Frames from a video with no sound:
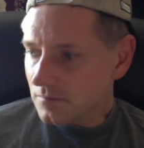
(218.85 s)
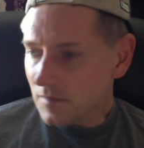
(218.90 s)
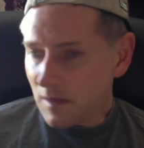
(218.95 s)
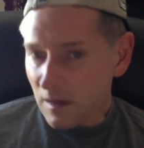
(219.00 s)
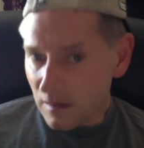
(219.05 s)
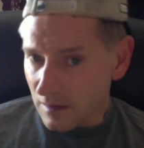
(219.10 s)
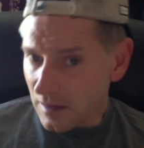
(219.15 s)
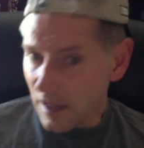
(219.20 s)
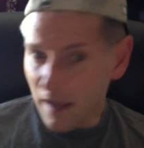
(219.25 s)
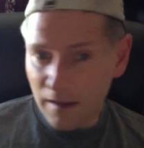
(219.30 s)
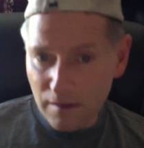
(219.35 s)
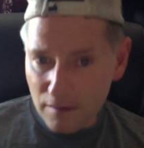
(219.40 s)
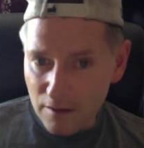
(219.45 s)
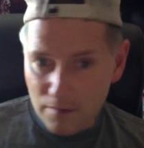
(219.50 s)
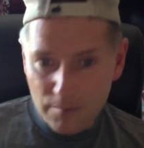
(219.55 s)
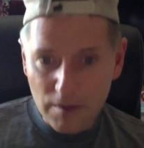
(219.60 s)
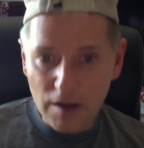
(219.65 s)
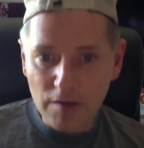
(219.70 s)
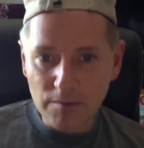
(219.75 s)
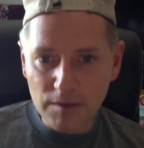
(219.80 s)
then there
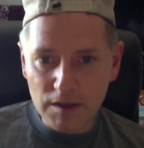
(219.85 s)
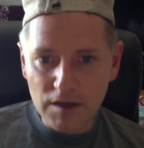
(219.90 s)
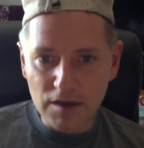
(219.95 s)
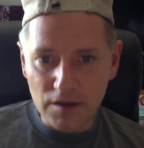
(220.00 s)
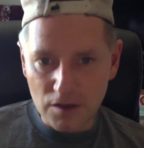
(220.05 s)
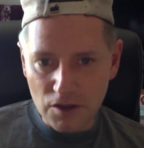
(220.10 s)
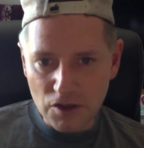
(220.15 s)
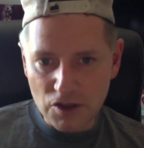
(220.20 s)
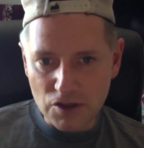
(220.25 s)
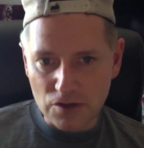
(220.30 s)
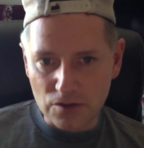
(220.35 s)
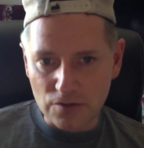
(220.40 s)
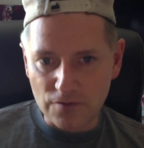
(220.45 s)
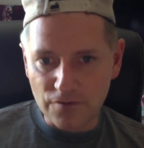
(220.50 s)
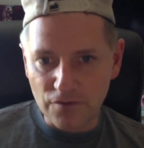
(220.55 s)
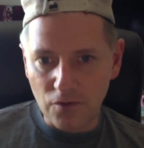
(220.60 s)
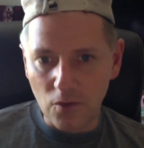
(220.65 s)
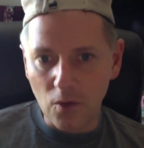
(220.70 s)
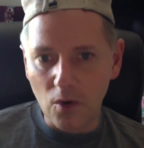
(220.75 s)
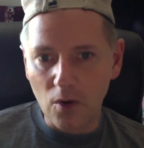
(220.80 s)
may be an issue
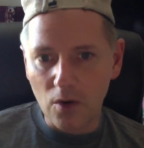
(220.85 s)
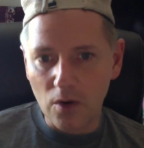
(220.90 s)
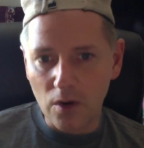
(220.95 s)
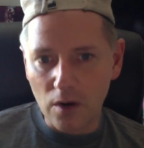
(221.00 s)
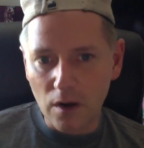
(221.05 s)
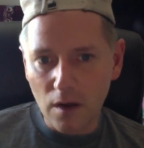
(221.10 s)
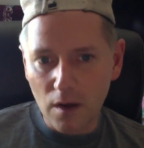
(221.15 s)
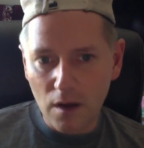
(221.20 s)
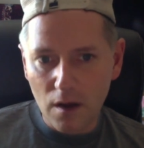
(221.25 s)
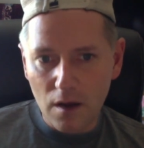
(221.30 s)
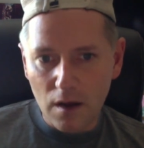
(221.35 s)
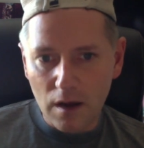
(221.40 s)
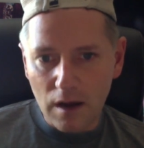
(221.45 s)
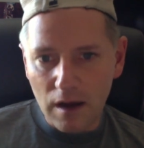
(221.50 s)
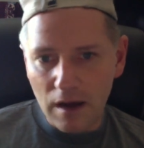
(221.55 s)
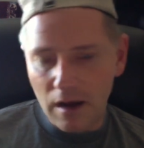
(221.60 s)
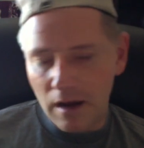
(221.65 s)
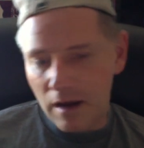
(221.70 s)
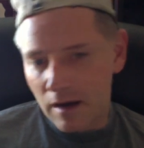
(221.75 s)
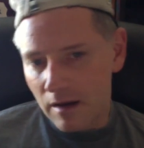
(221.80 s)
for
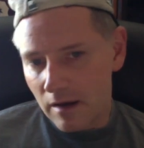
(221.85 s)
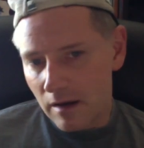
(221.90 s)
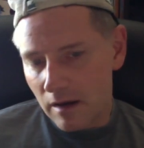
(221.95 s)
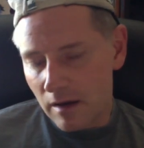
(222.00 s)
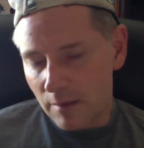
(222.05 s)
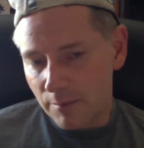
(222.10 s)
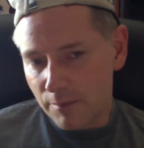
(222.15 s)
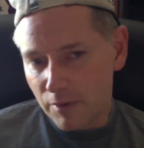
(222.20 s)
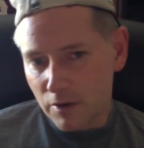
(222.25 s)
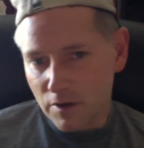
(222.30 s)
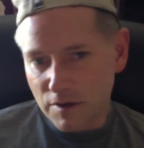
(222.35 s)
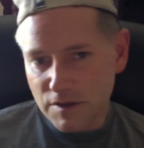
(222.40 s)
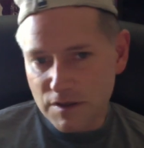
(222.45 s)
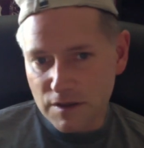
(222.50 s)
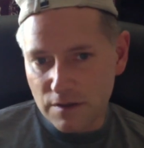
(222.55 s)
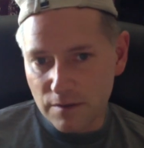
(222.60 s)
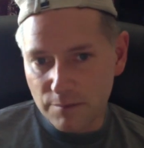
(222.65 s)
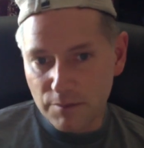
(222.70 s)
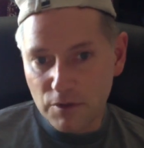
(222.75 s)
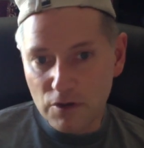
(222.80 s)
a
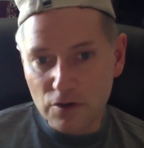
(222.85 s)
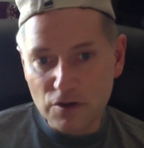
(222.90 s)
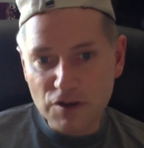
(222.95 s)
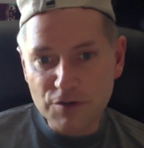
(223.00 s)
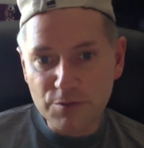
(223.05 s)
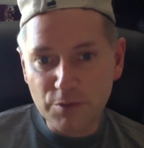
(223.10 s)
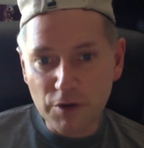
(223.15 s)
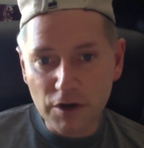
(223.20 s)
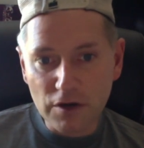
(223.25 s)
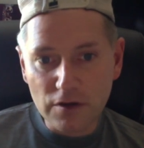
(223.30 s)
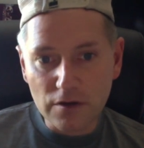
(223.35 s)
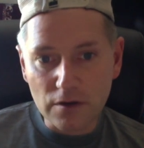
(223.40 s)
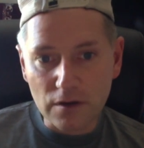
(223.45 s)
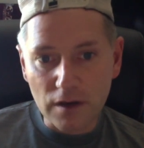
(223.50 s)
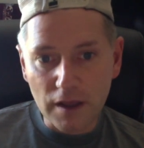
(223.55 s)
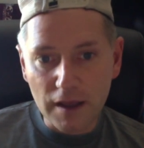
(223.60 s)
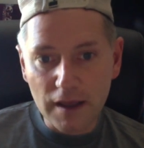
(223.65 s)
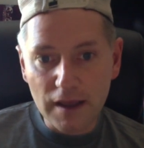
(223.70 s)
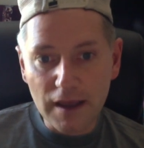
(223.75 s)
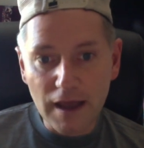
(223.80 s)
person, a pure sprinter
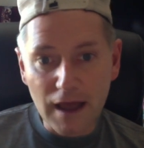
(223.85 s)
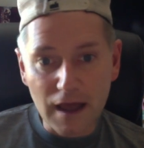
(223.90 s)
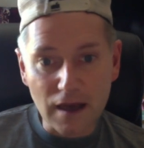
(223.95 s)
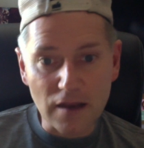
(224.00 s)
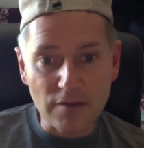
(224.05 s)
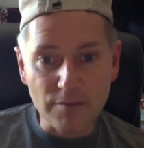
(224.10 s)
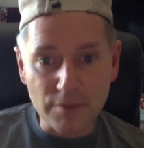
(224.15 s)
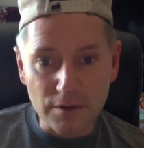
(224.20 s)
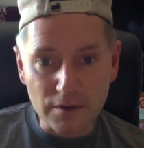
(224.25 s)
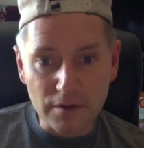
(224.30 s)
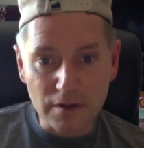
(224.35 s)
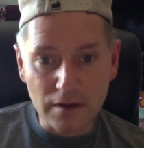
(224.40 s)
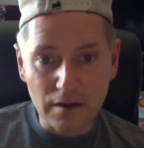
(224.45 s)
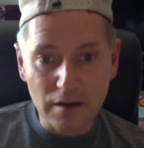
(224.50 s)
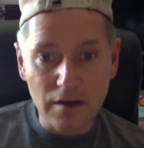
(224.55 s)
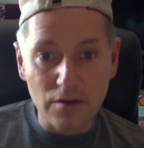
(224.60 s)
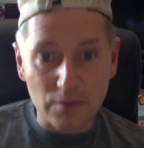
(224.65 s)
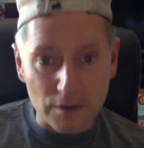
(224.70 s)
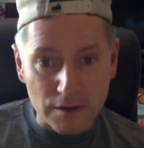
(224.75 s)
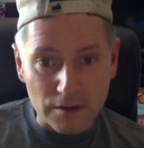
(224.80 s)
like Caleb
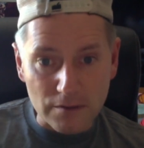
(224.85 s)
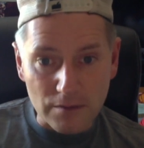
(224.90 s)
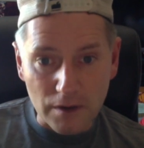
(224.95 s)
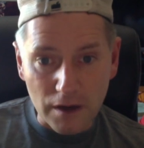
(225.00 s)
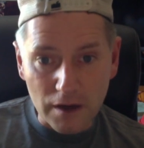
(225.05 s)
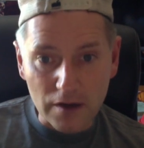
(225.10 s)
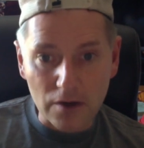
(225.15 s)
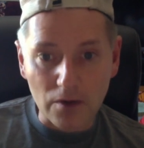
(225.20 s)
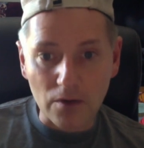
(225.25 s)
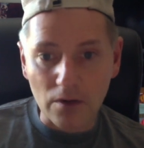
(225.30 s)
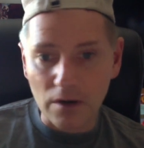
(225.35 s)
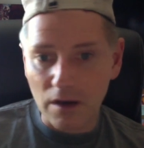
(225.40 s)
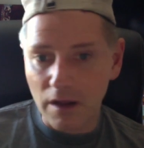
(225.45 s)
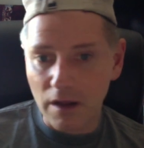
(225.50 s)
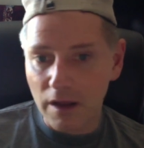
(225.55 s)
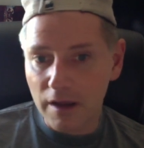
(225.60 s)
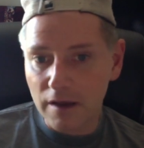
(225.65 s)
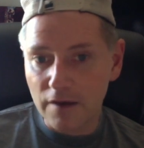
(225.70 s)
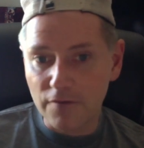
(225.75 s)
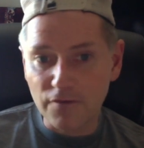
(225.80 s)
Ewan, right, or
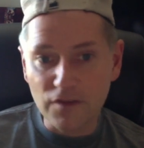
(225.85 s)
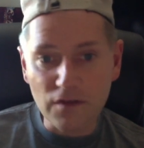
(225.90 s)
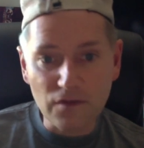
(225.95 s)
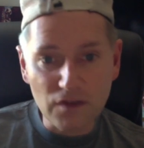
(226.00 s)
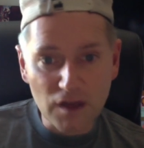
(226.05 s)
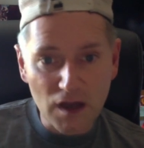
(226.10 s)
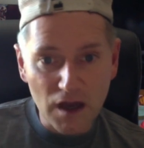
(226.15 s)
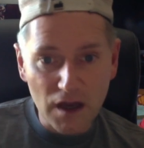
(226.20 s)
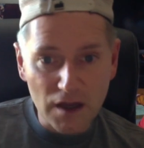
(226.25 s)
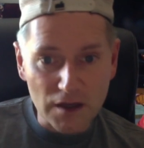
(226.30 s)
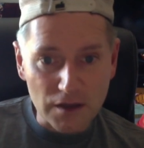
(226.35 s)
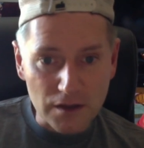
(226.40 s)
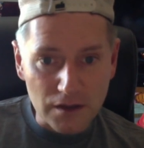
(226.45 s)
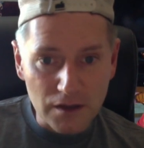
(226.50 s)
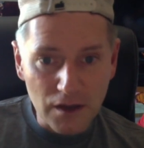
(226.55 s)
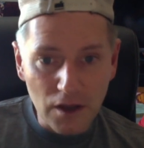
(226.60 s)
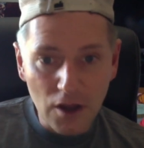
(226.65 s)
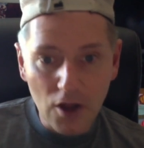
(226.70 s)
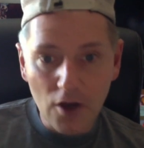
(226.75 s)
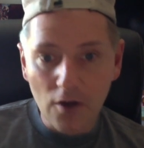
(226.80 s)
like Viviani,
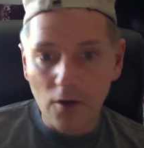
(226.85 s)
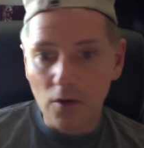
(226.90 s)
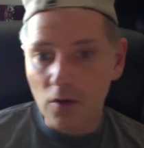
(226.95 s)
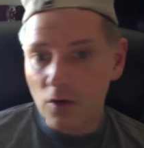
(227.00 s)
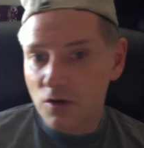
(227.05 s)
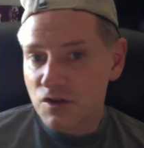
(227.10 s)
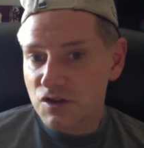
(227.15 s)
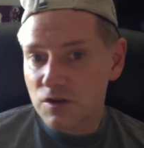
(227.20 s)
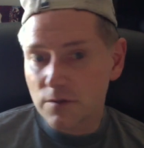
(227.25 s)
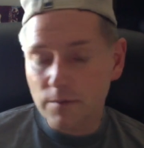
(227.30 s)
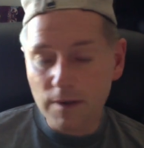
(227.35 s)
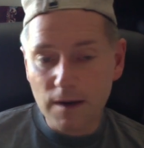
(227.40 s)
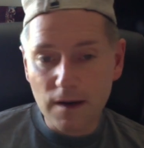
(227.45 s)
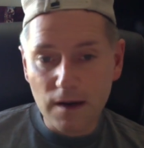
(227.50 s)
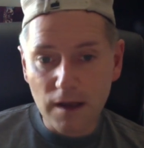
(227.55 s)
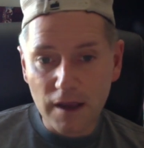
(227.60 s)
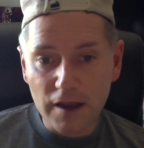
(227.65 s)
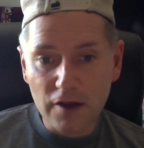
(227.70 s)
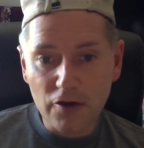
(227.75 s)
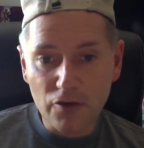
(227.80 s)
or somebody
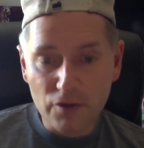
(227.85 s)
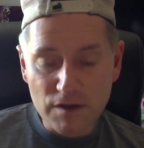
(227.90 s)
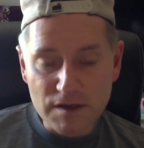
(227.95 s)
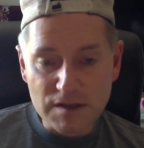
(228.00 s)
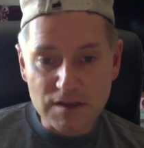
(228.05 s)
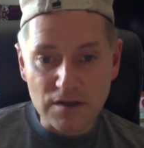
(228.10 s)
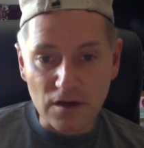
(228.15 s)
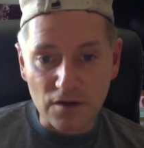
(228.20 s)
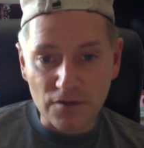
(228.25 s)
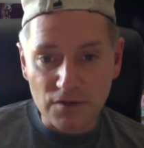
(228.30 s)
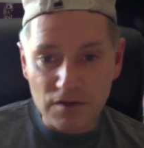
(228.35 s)
like Christoph.